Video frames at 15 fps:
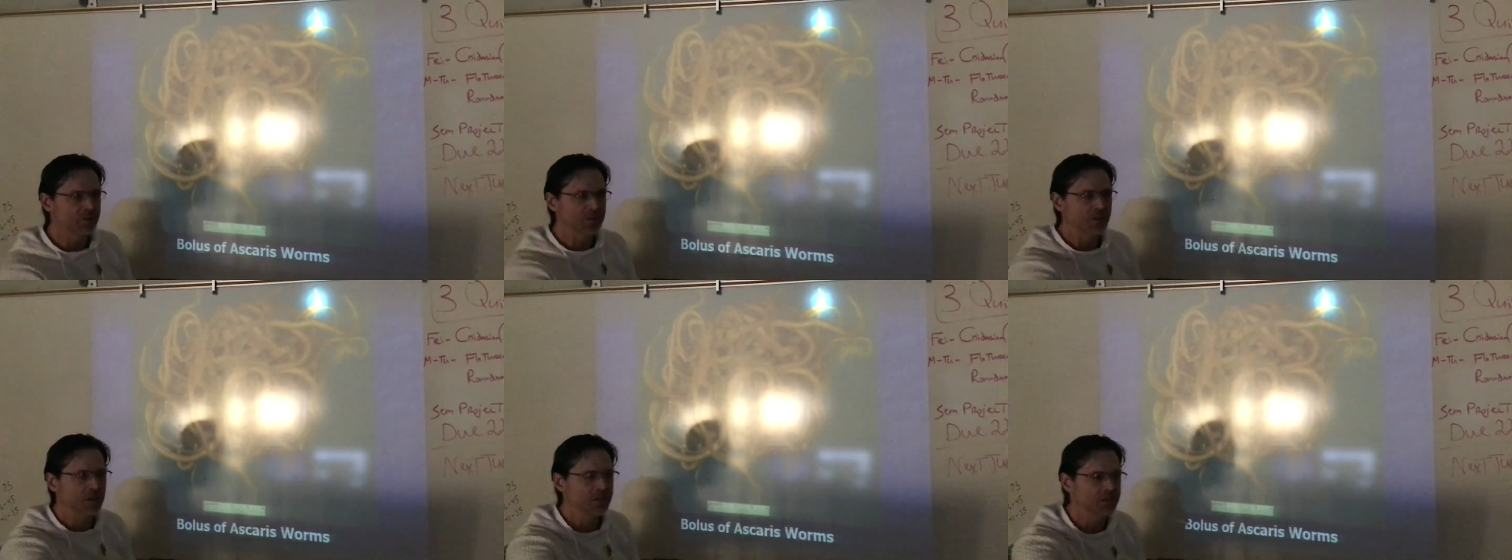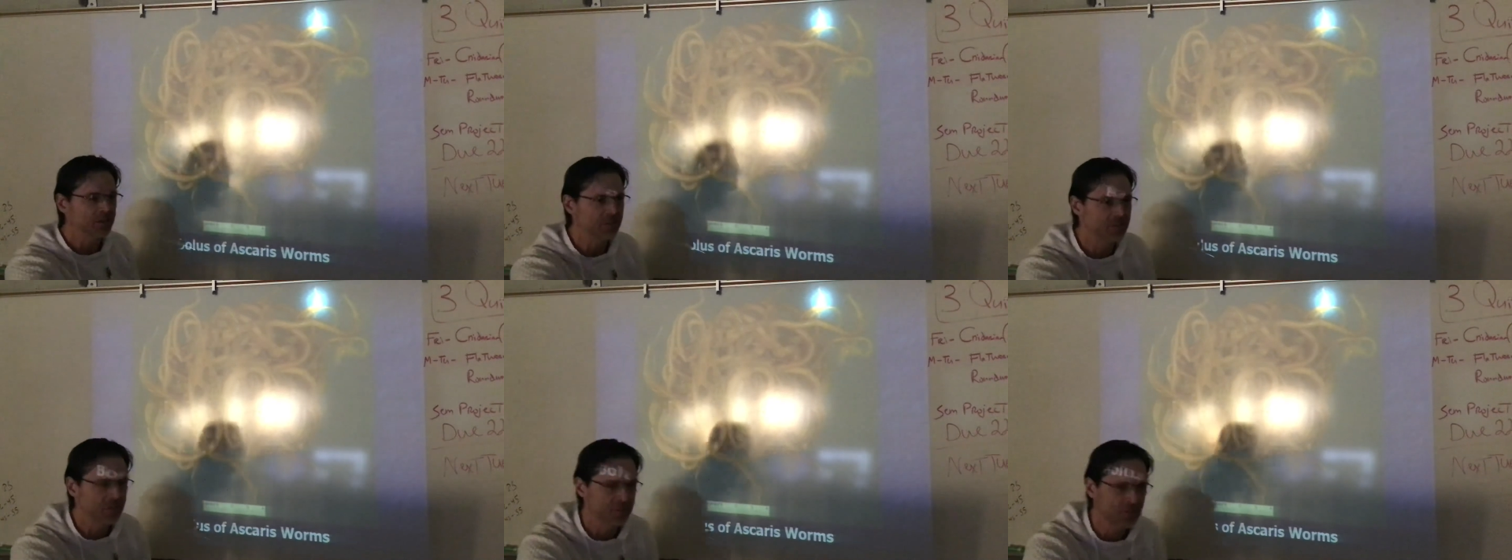sounds
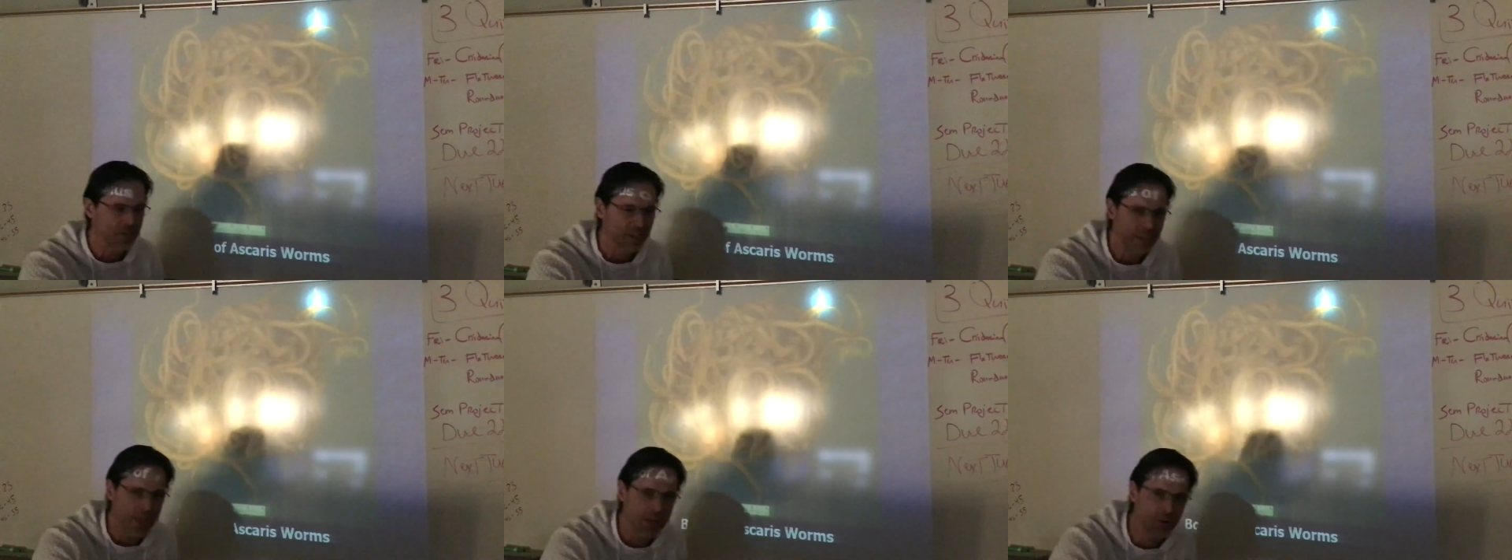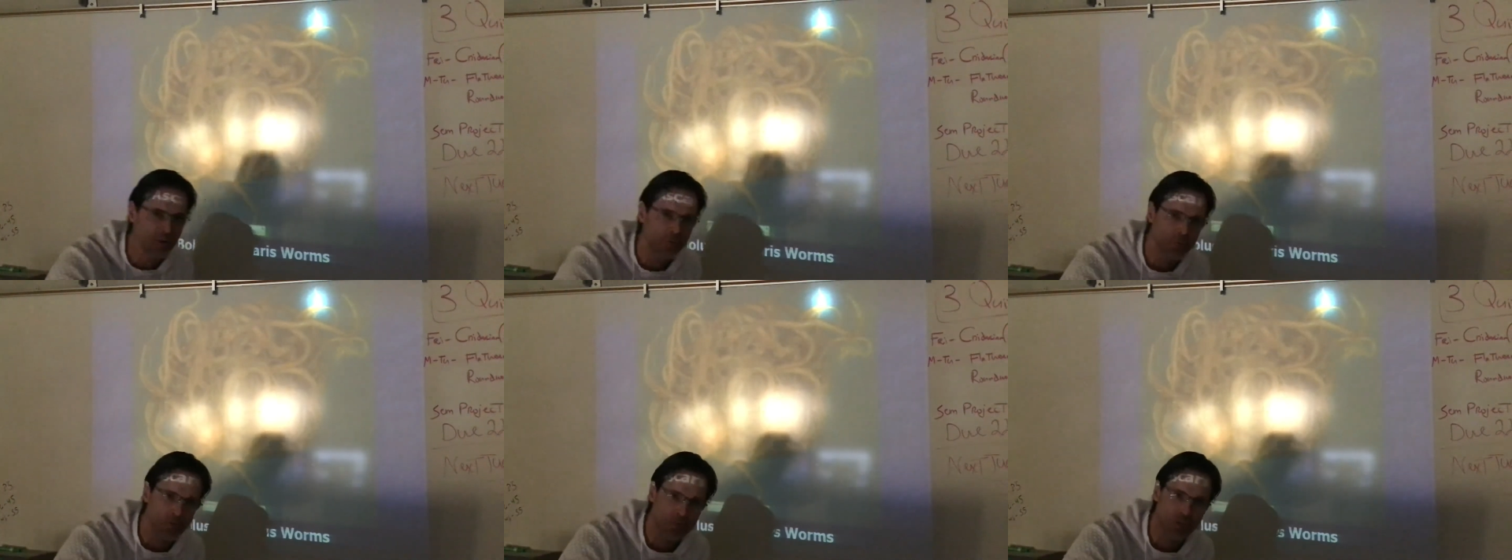statistically, I don't know
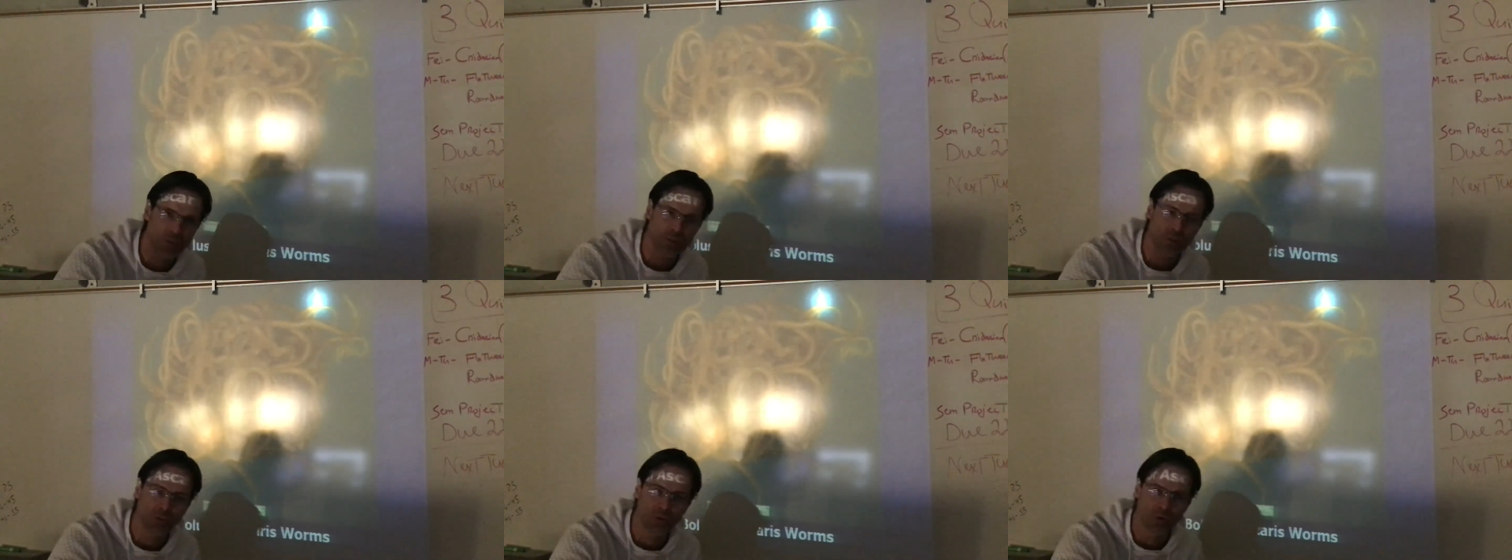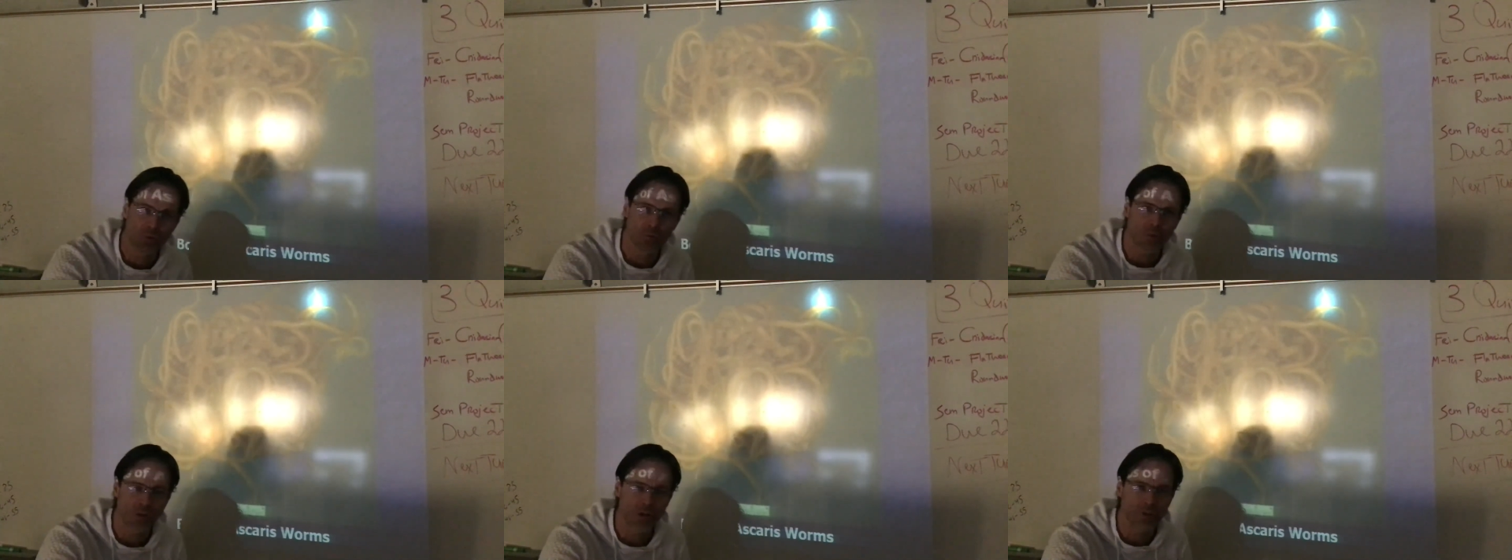if it was just in third
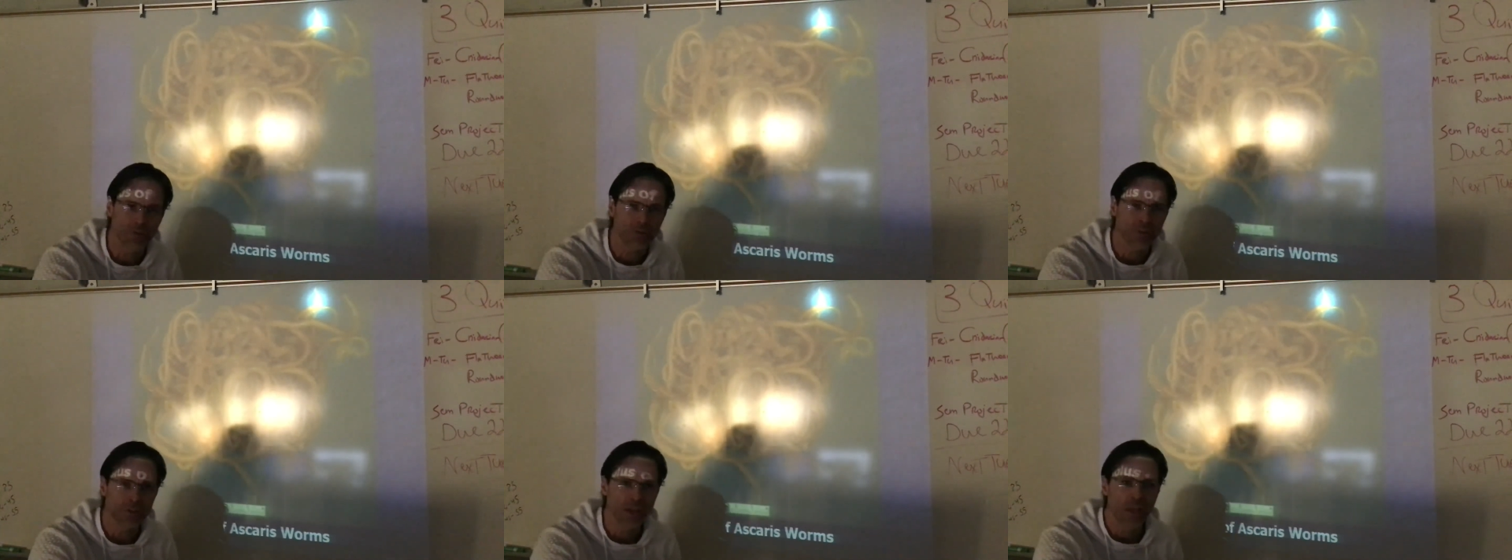world countries,